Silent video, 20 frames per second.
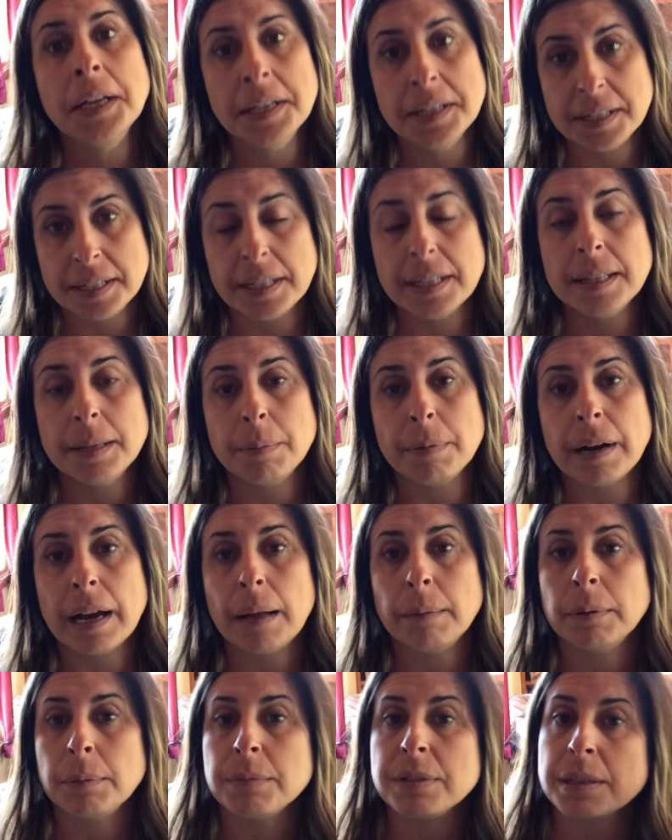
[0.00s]
did the
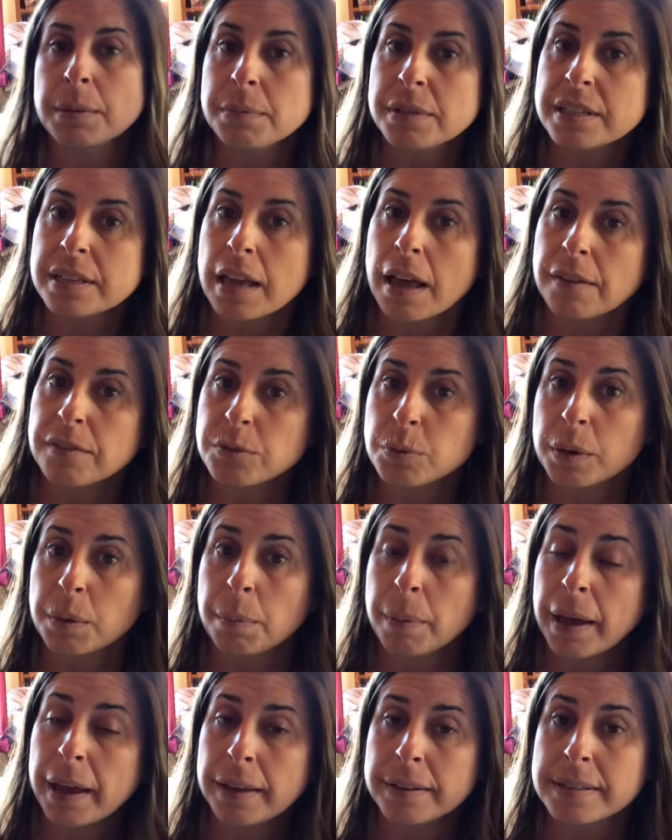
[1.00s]
problems themselves with
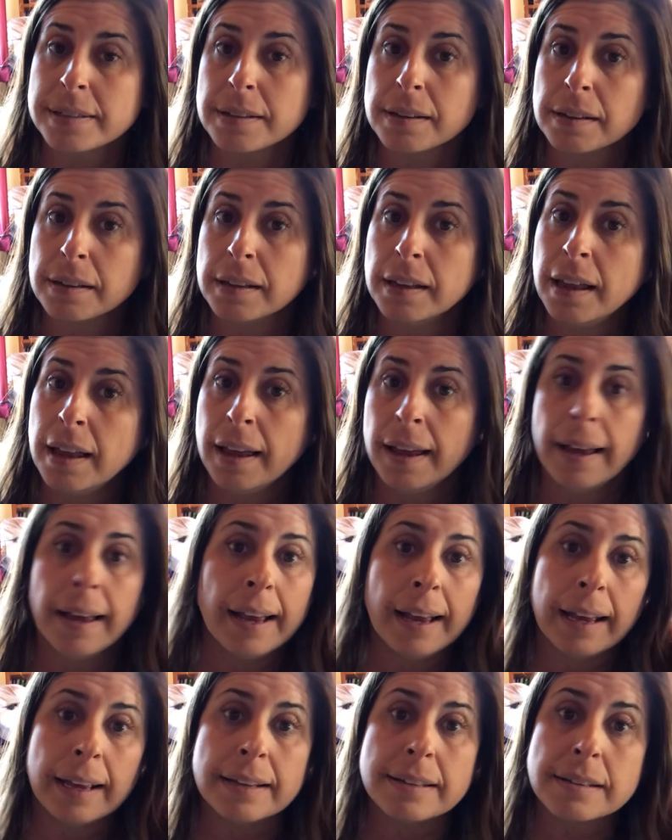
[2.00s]
pencil,
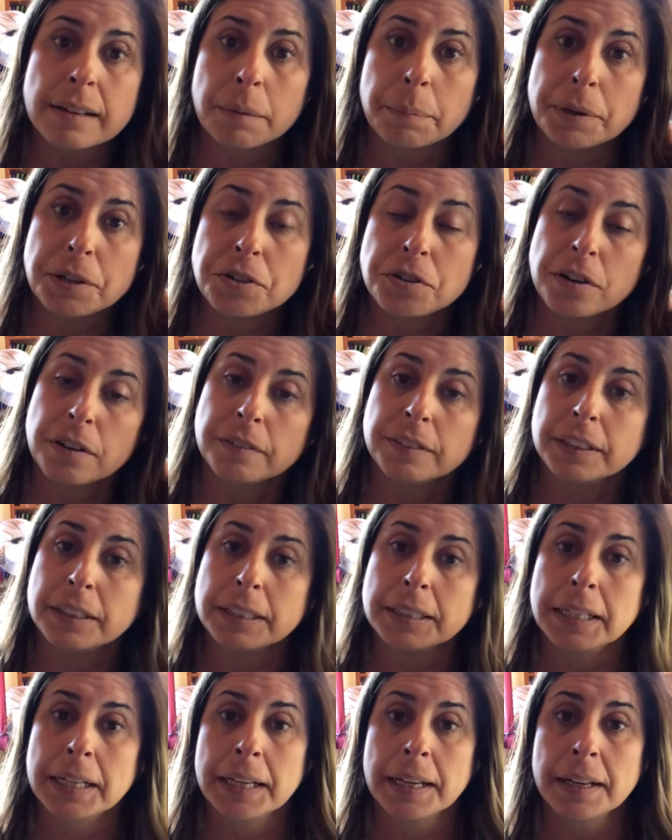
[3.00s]
and took a picture of it,
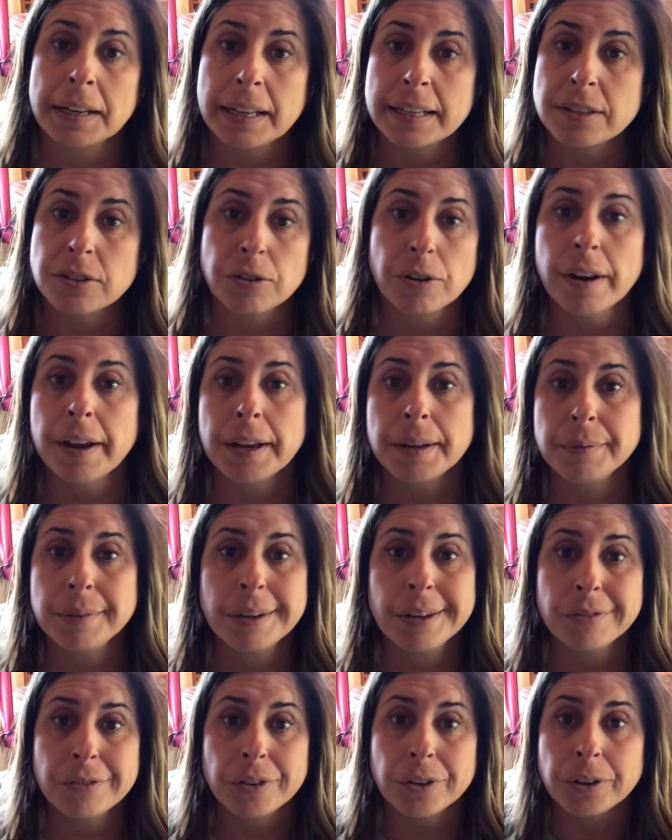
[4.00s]
and that's great. You
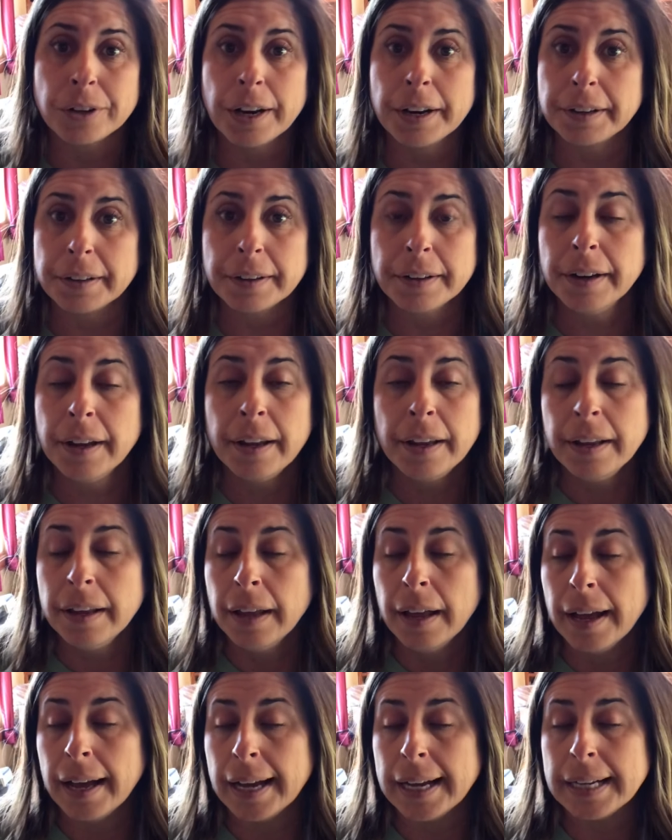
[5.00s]
get full credit
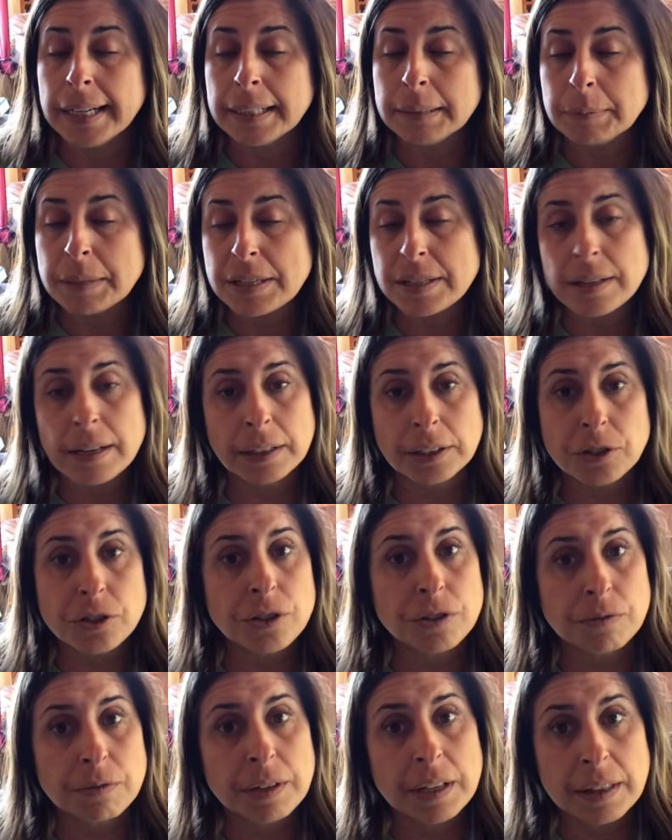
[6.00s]
as long as
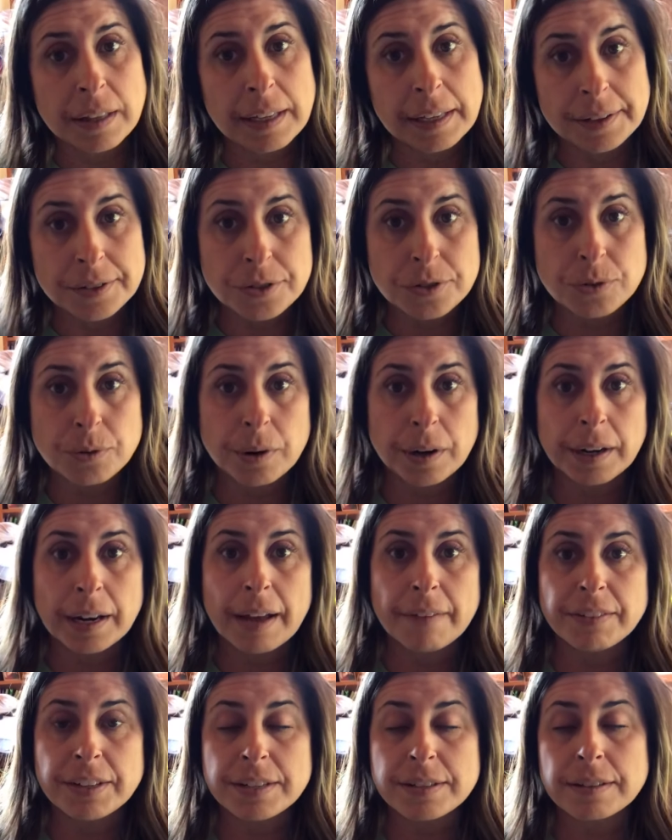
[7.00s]
you get the answers right,
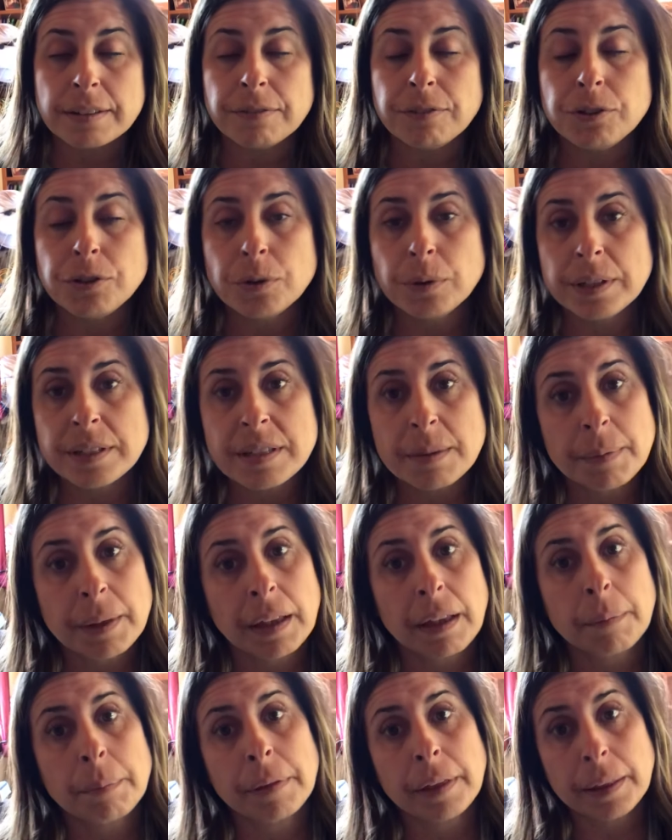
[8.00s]
obviously. If you're doing something
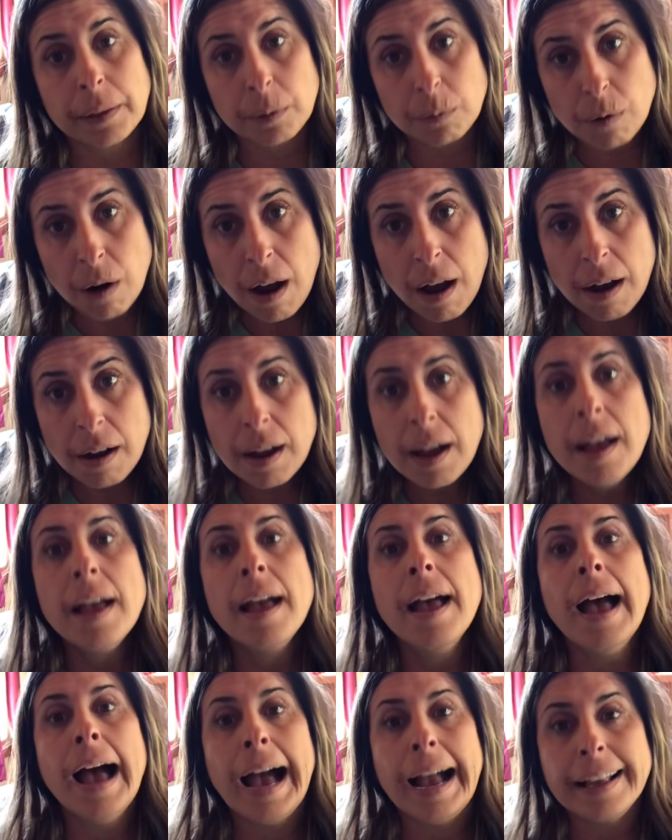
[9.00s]
completely wrong,
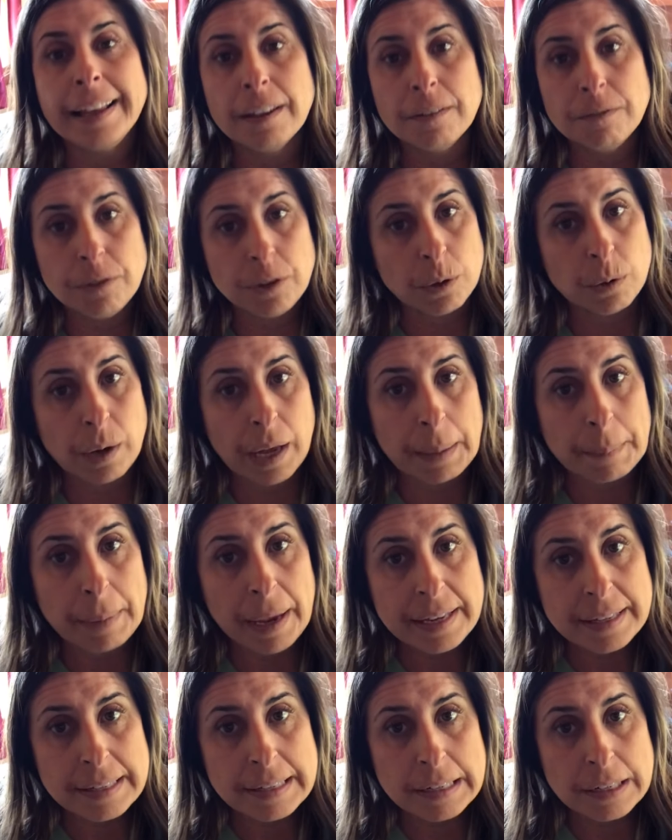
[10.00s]
I give you a
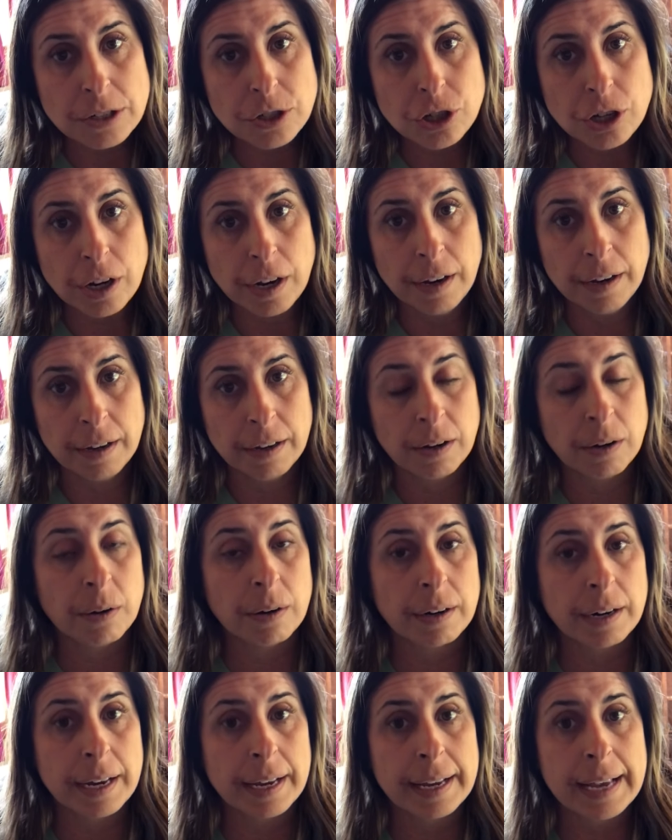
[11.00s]
message or
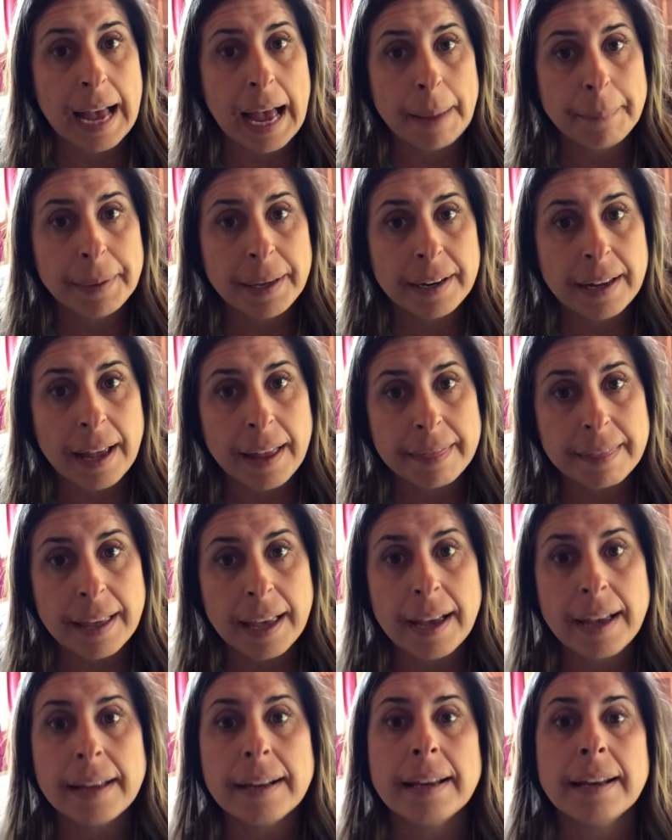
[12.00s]
a comment on
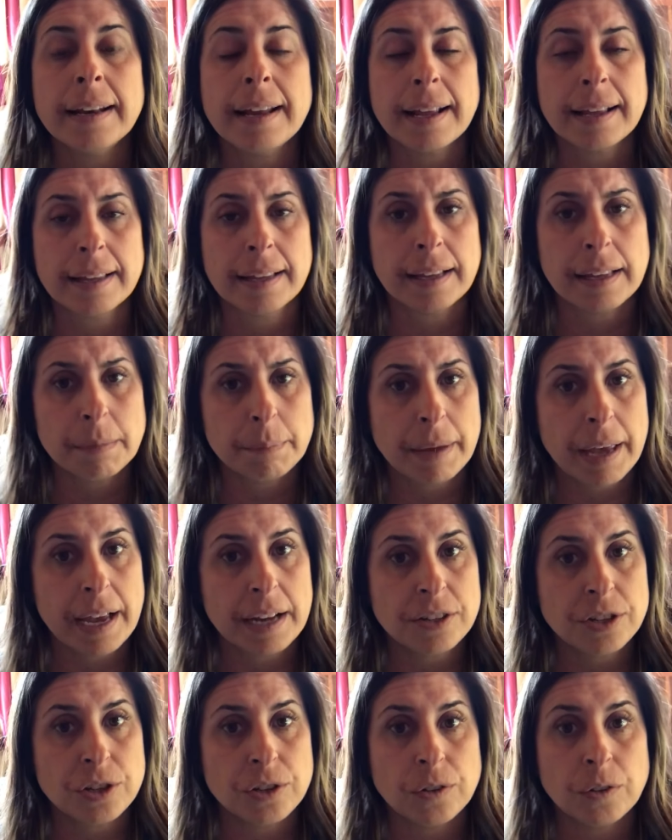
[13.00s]
that, and I can get back
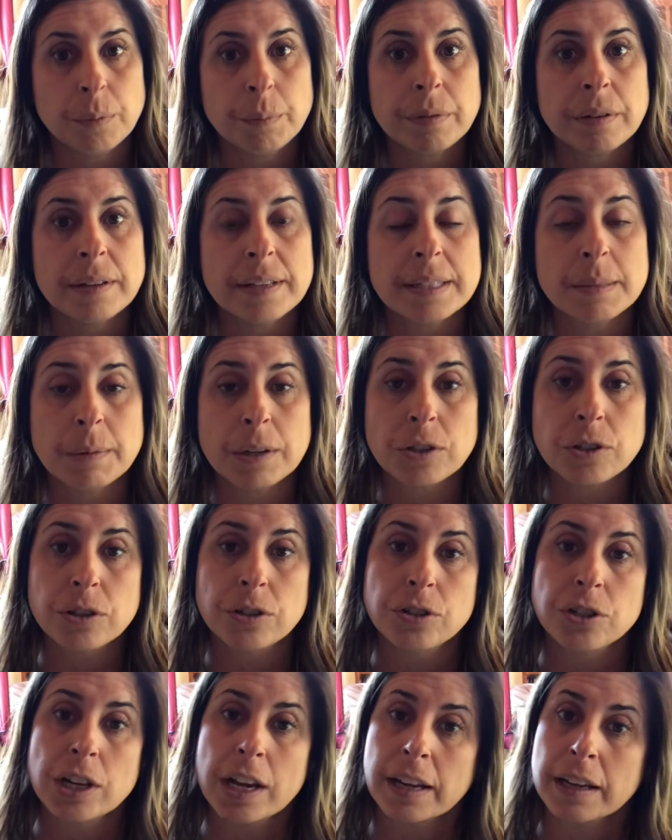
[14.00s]
to you. Please make sure
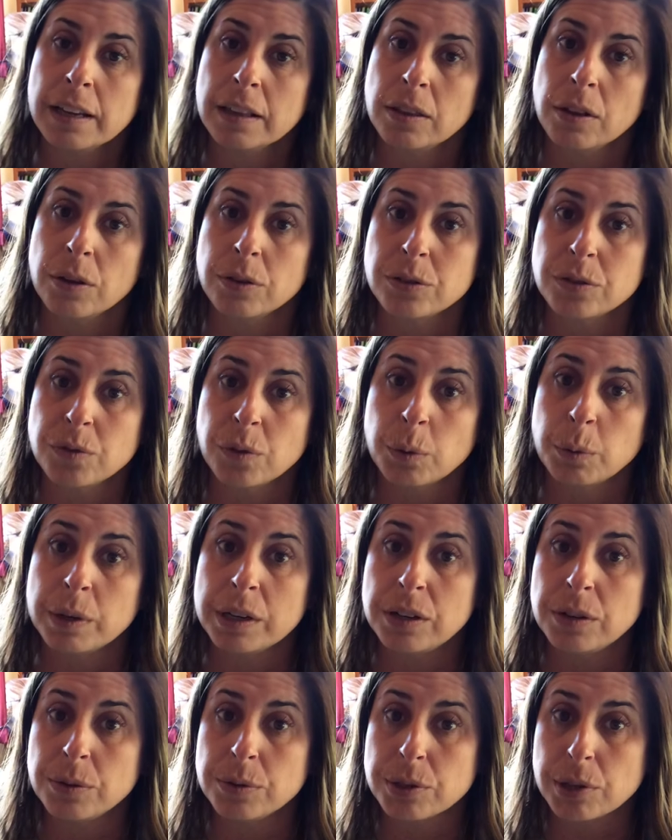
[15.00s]
you're checking those for
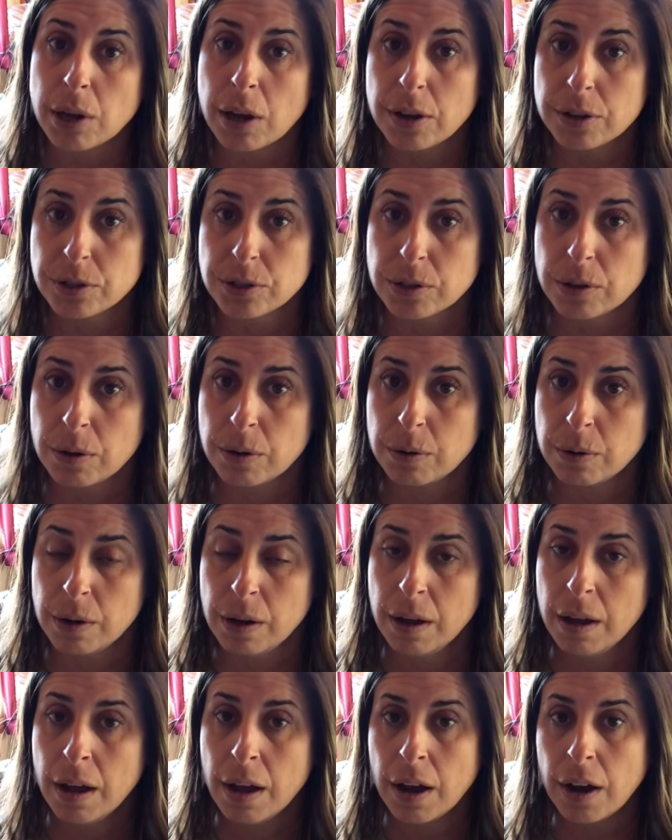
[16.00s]
redos also,
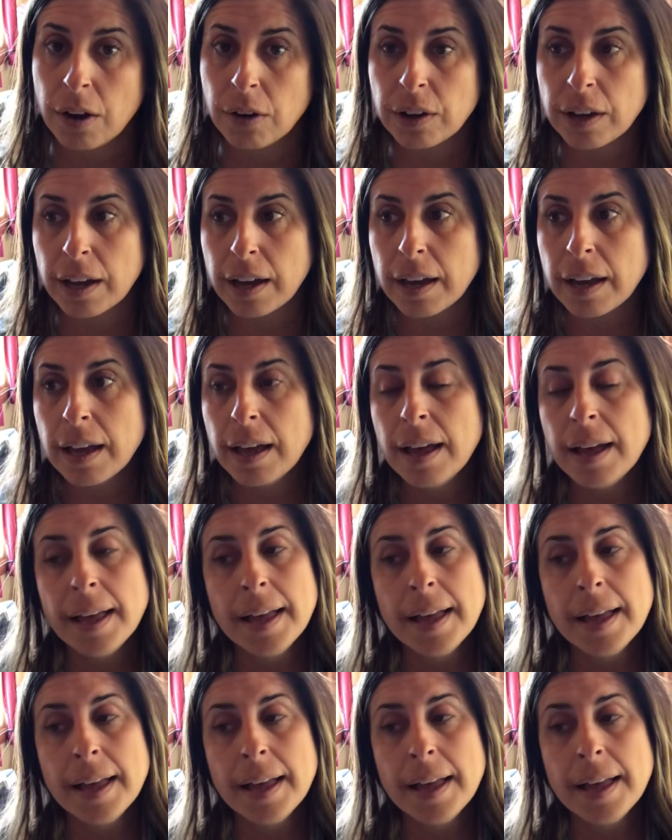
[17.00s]
okay?